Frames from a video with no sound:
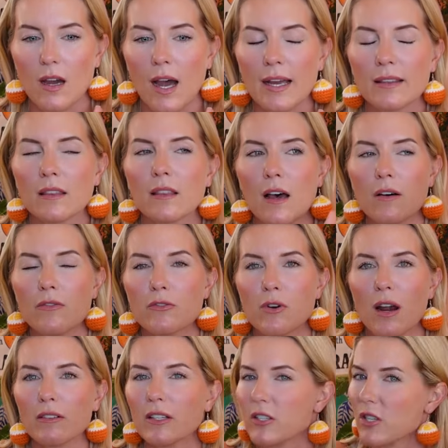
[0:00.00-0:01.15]
I love
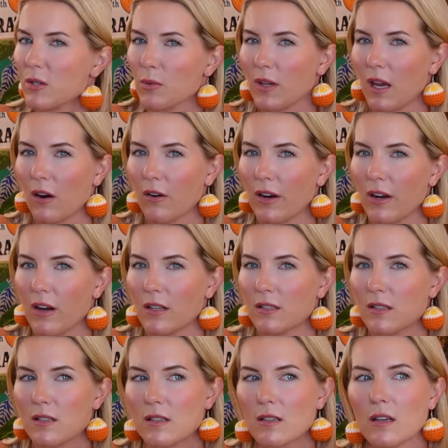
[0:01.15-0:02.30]
traveling just with
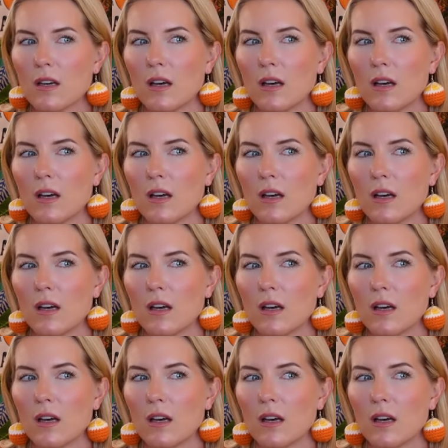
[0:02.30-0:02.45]
carry-ons